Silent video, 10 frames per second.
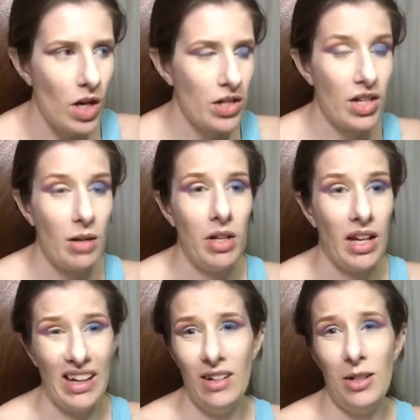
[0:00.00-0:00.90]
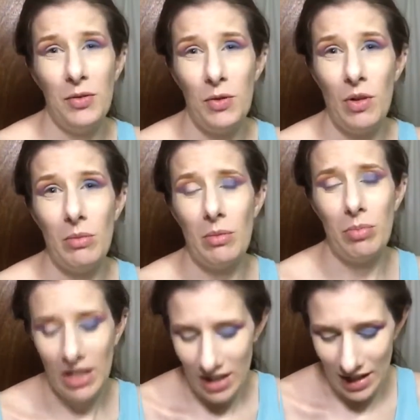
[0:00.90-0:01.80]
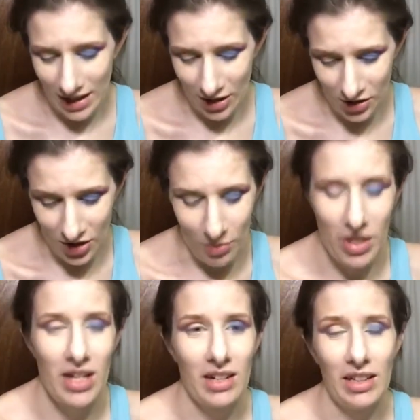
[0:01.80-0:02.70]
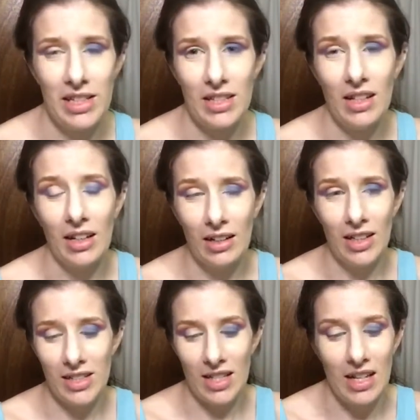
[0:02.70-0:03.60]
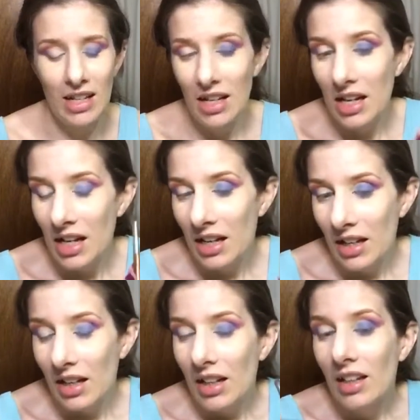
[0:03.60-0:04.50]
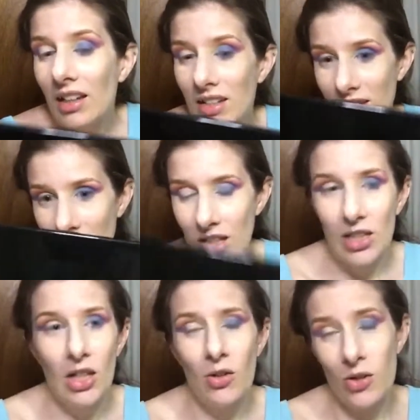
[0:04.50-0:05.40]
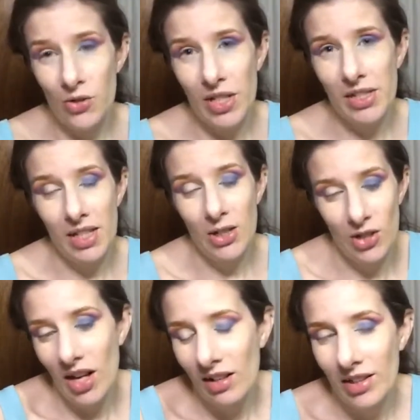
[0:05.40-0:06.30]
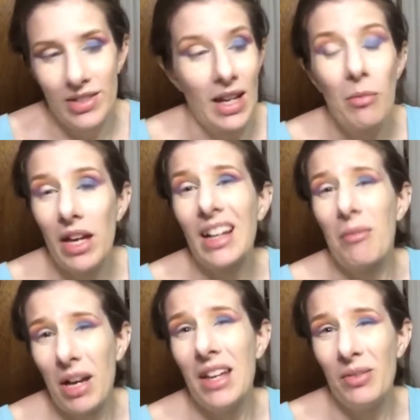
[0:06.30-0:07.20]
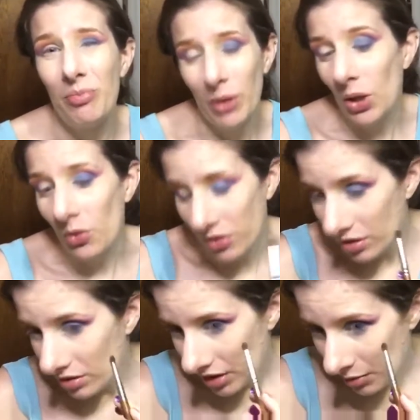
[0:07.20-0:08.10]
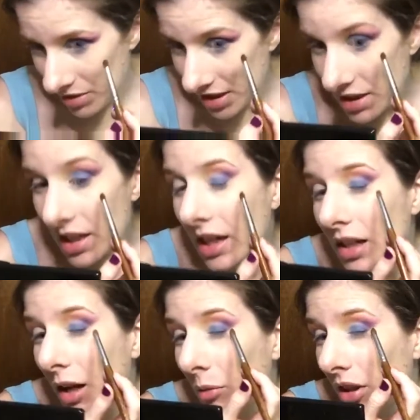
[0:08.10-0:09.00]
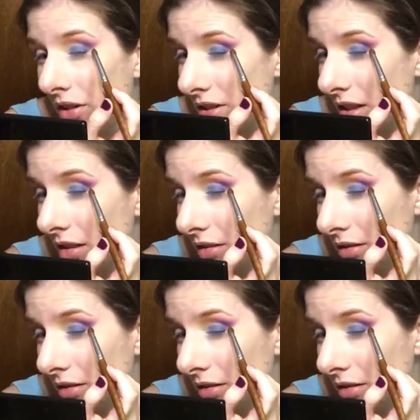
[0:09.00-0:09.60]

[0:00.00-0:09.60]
And I'm like, I don't know if you want me to play that character. I'm kind of klutzy. And he's like, no, you're ditzy. You're not klutzy. I'm like, I'm kind of both. I'm ditzy and I'm klutzy.